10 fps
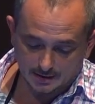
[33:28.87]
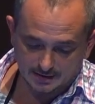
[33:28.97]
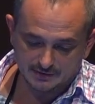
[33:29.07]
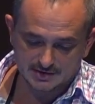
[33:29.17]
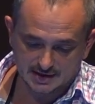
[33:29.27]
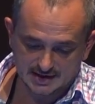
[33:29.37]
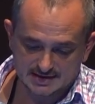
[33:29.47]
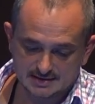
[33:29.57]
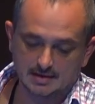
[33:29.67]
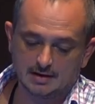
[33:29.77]

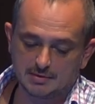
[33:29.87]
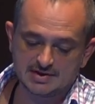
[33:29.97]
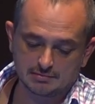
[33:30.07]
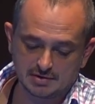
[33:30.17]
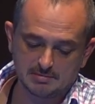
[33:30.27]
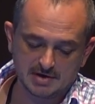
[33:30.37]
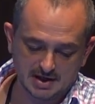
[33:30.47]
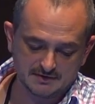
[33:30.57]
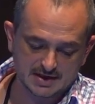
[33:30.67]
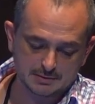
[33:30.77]
Nevertheless, we strongly
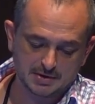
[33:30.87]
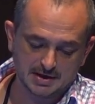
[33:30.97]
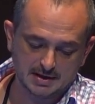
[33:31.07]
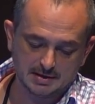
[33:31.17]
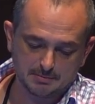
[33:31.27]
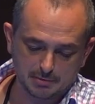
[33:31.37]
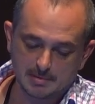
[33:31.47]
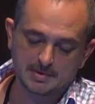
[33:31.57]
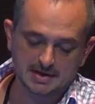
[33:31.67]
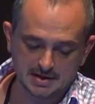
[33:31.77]
believe that we
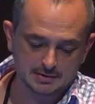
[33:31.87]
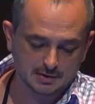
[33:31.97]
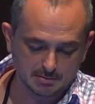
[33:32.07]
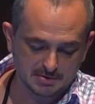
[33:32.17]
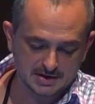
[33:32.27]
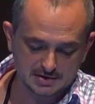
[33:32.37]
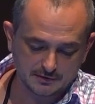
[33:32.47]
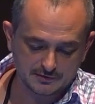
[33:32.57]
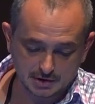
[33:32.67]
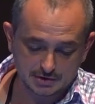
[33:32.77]
probably need a combination of
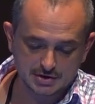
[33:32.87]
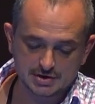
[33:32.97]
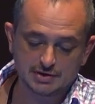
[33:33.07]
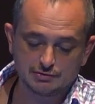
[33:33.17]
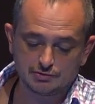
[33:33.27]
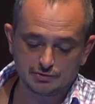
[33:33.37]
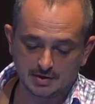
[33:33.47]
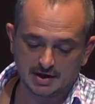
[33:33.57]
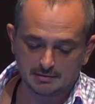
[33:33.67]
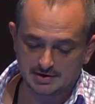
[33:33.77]
strategy to
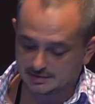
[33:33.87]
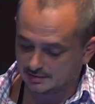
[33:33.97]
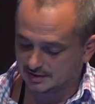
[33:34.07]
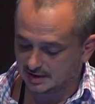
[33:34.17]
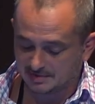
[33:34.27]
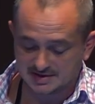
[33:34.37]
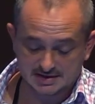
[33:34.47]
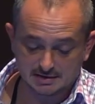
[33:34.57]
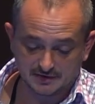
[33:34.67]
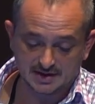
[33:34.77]
increase the
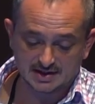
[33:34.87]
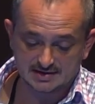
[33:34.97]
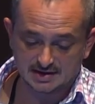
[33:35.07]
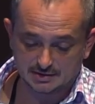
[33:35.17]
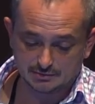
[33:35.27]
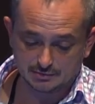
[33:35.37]
capacity of NK cell to